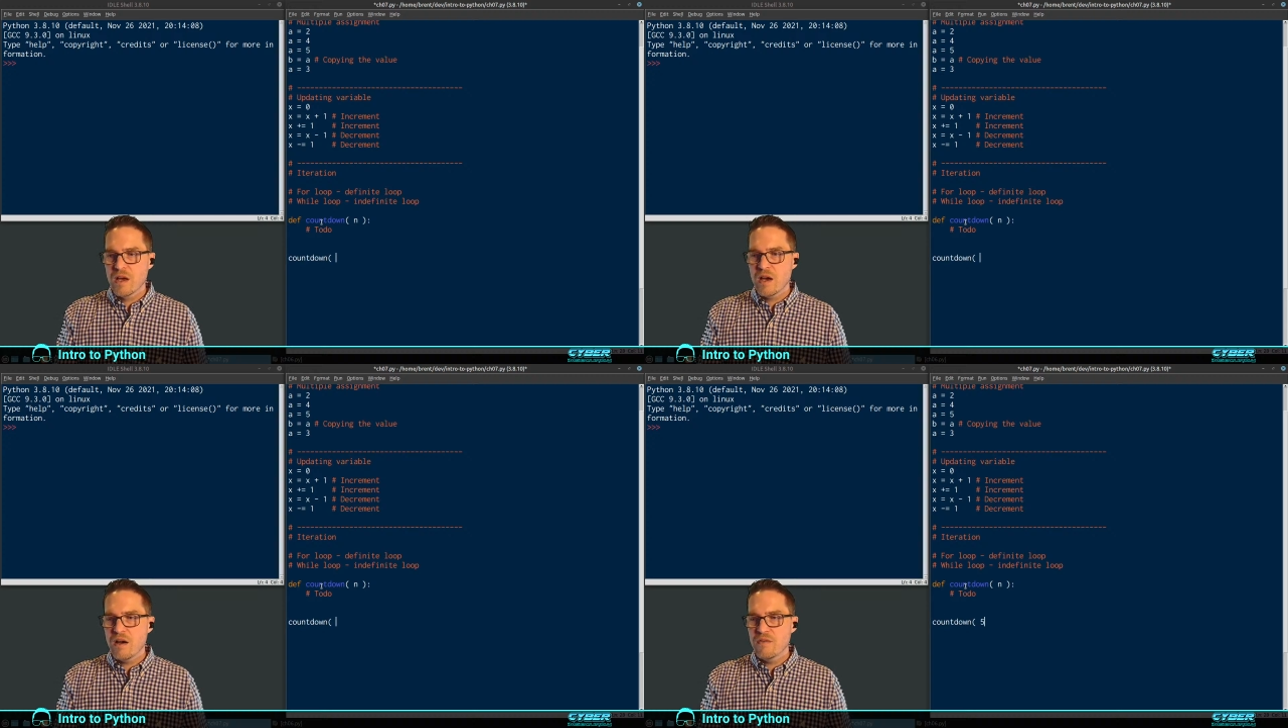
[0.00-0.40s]

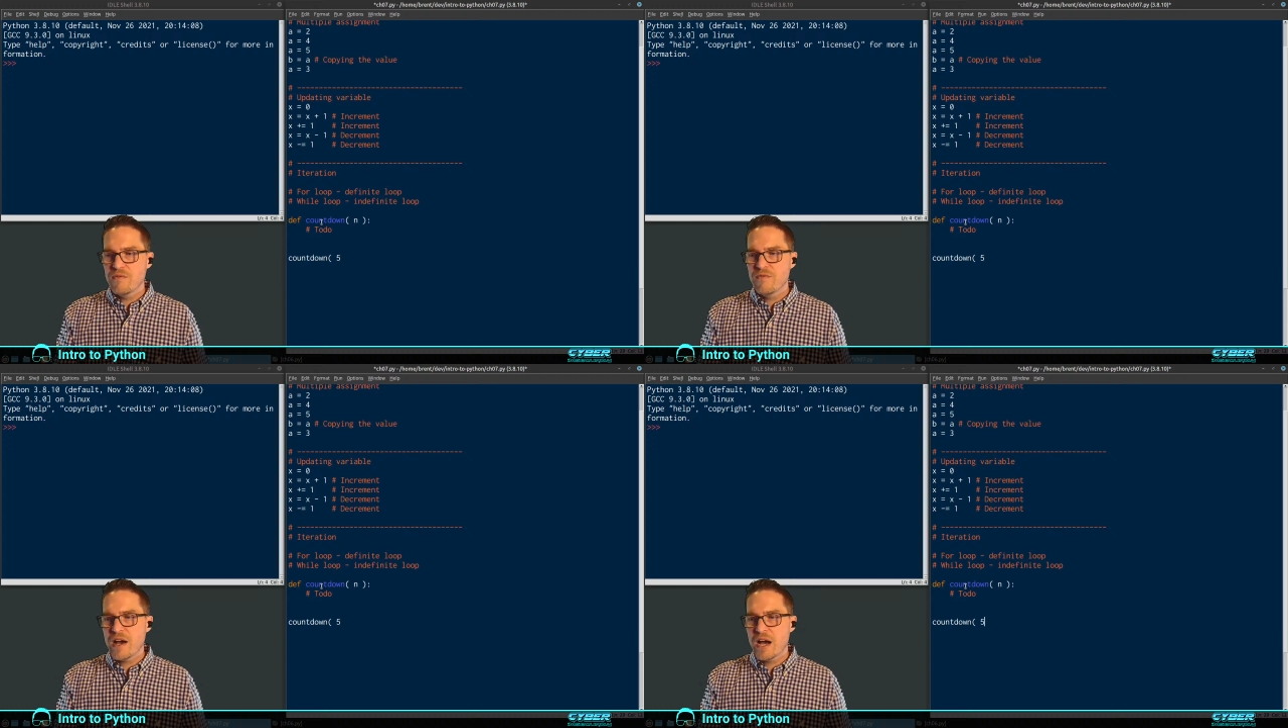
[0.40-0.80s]
of
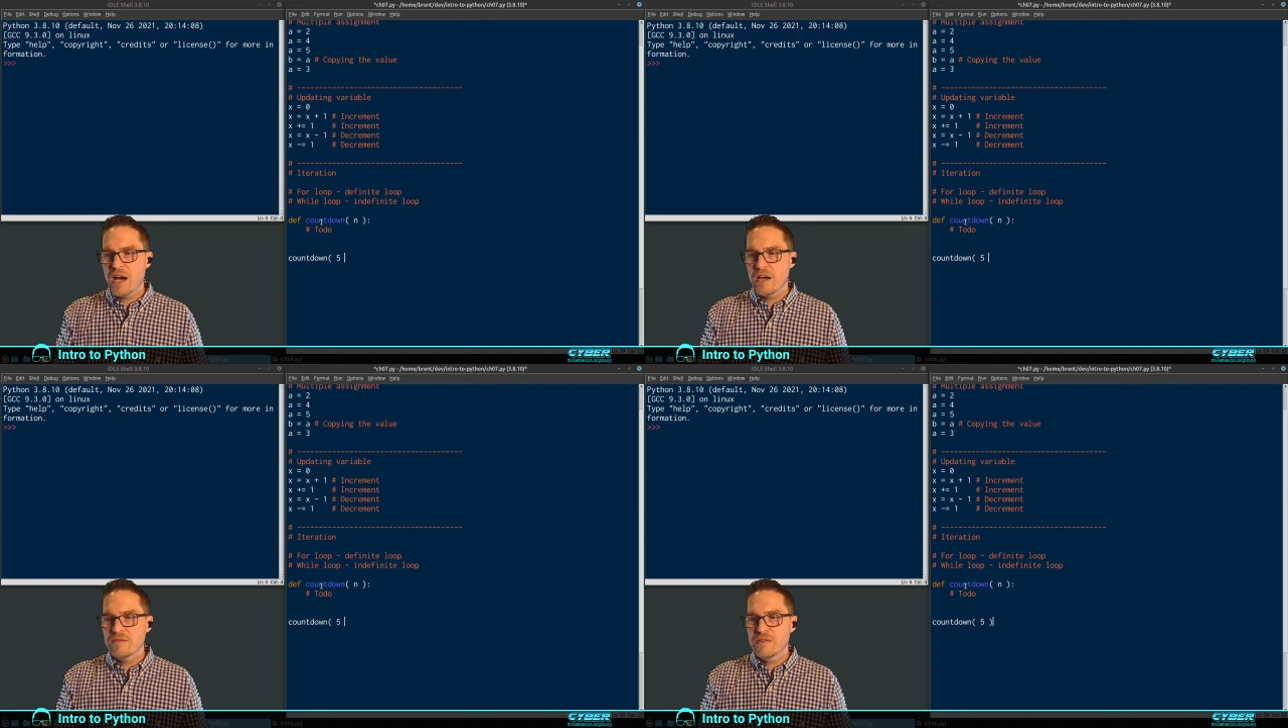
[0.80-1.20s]

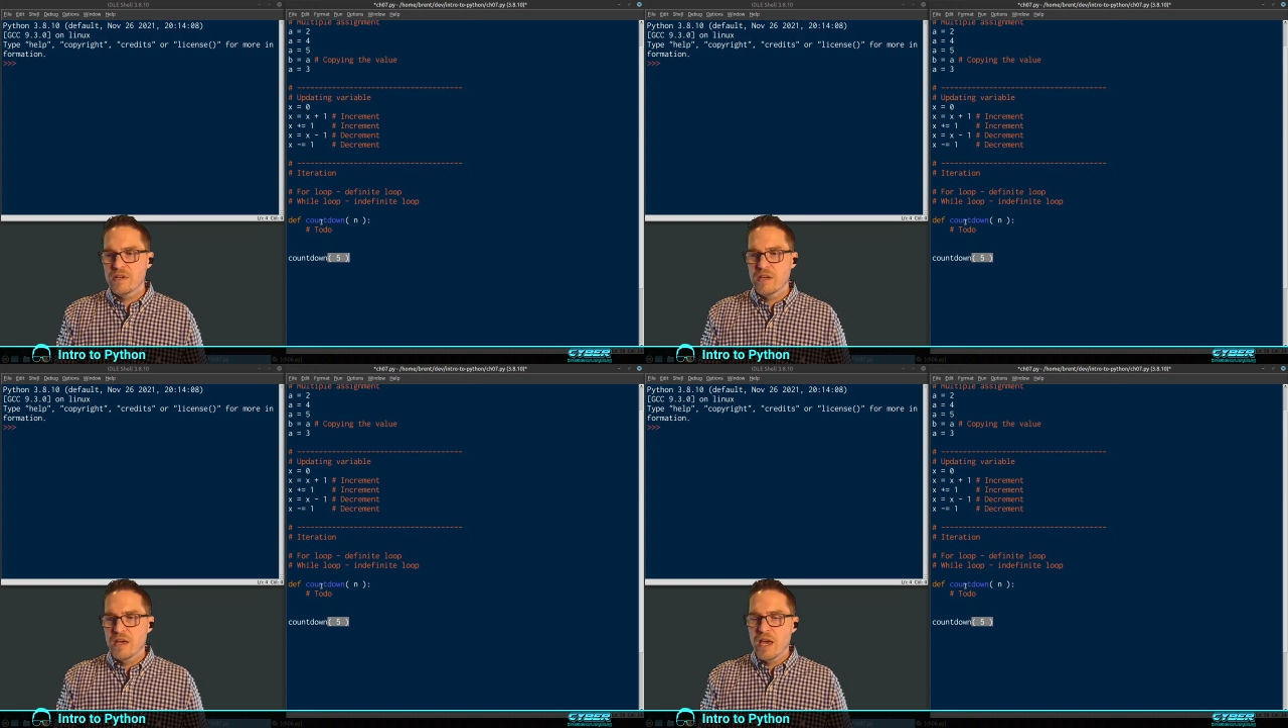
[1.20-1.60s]
5,
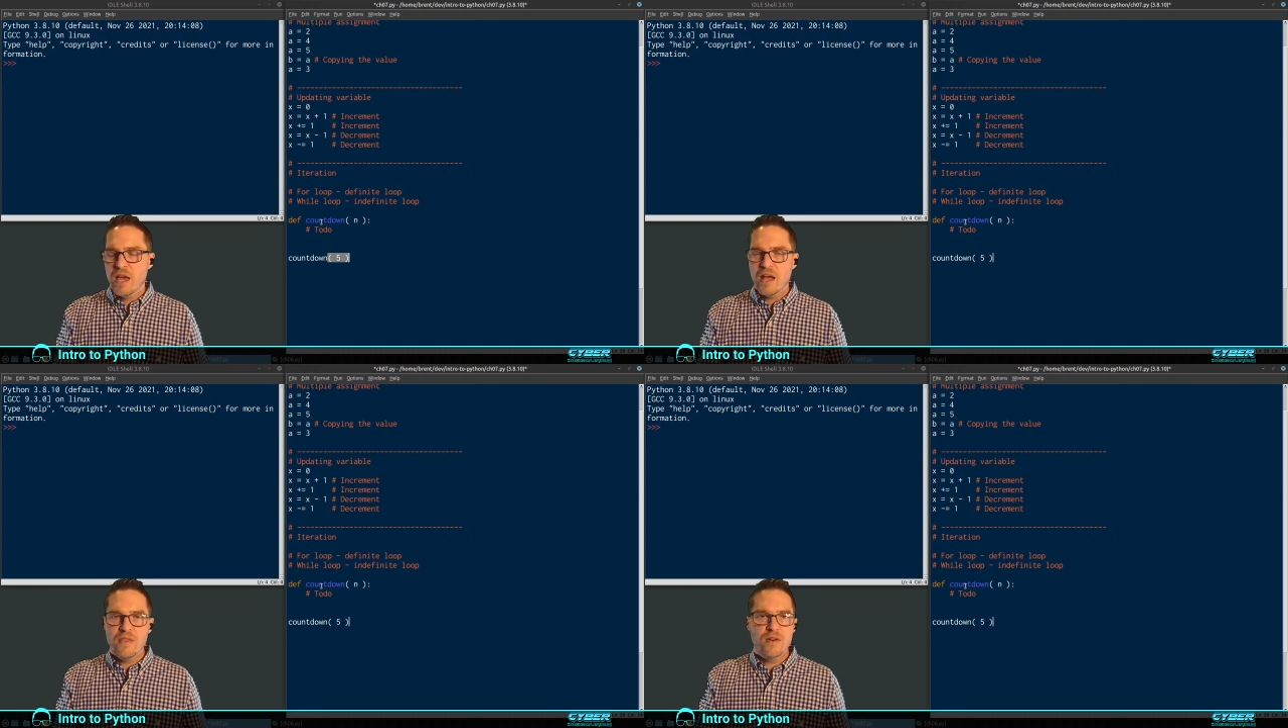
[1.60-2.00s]

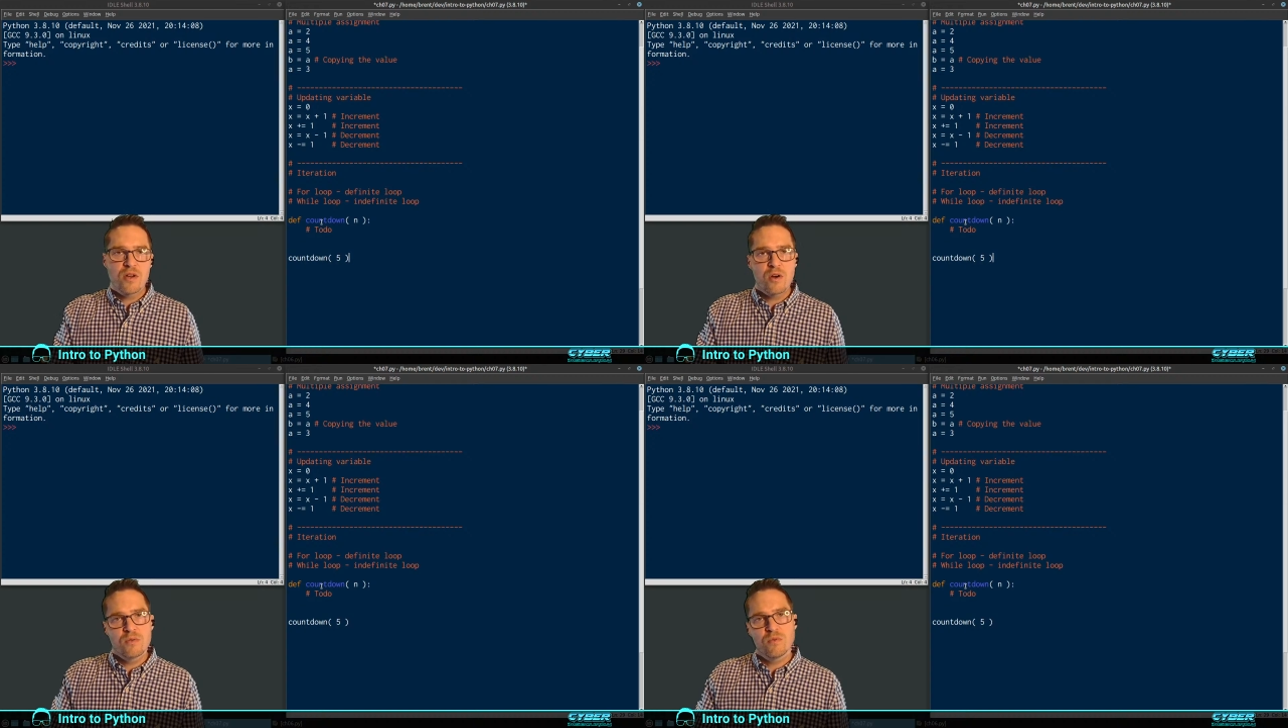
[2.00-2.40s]
and the
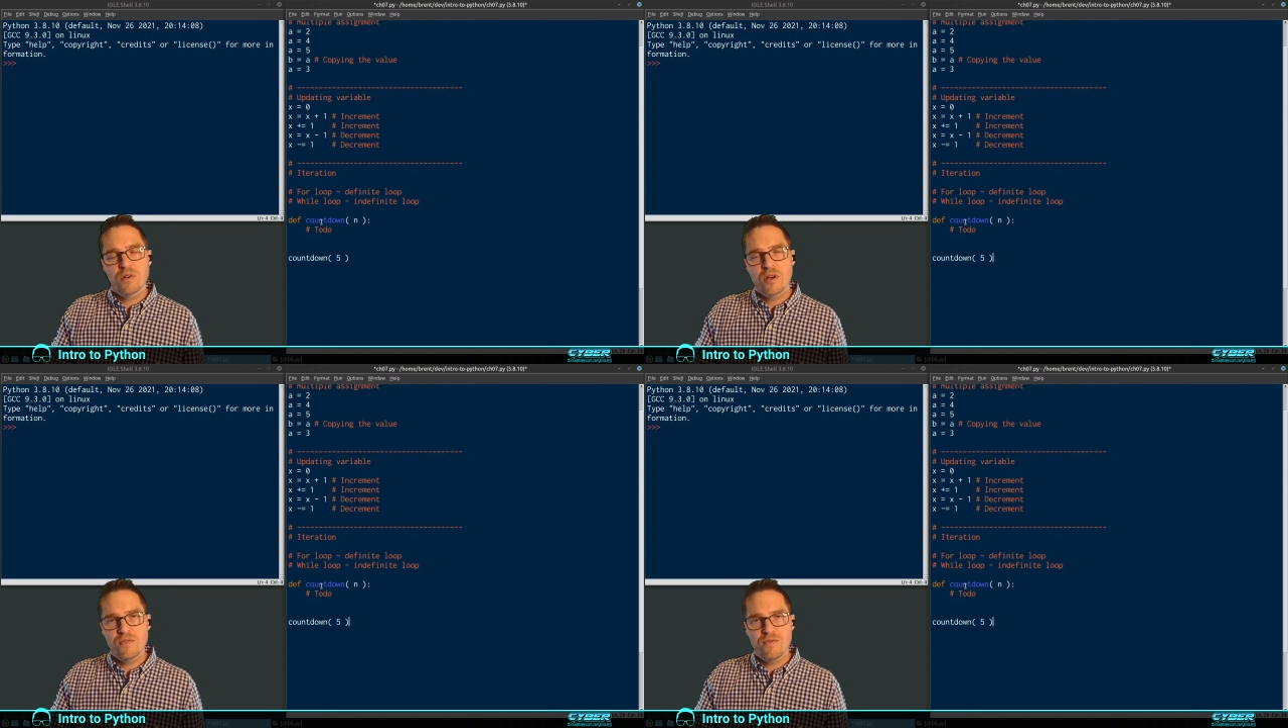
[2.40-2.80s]
code will
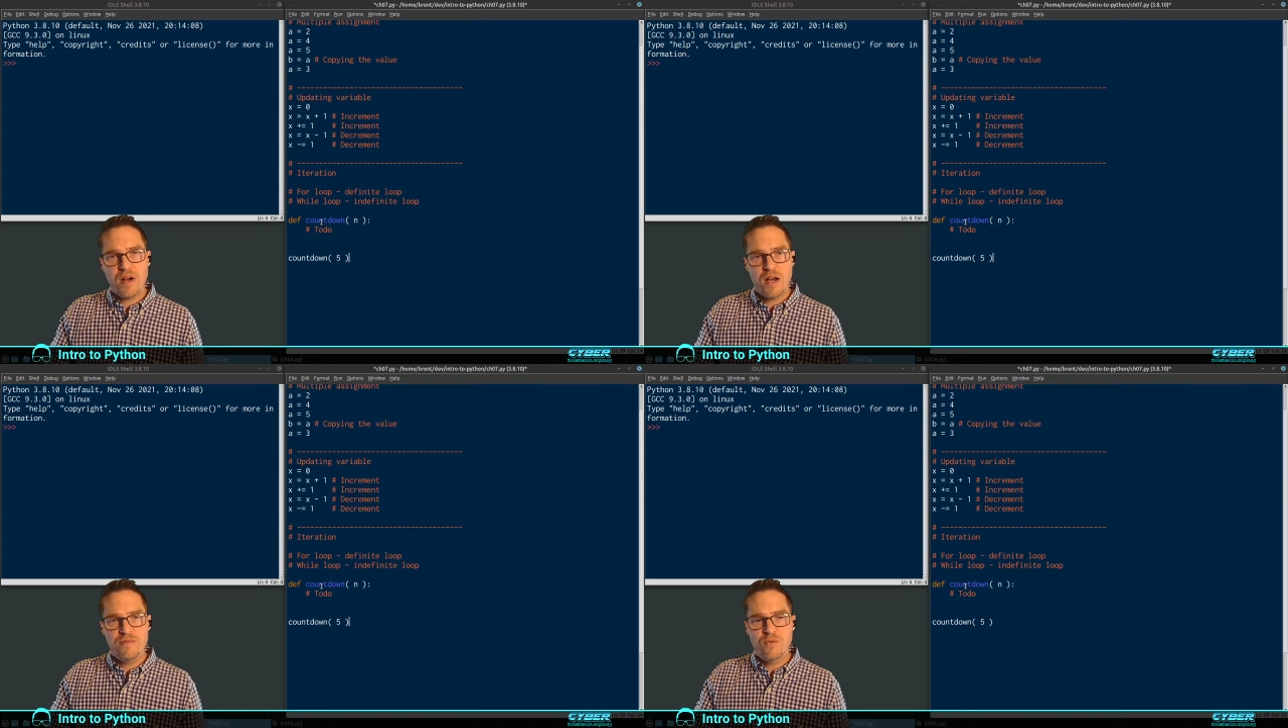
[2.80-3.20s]
go 5,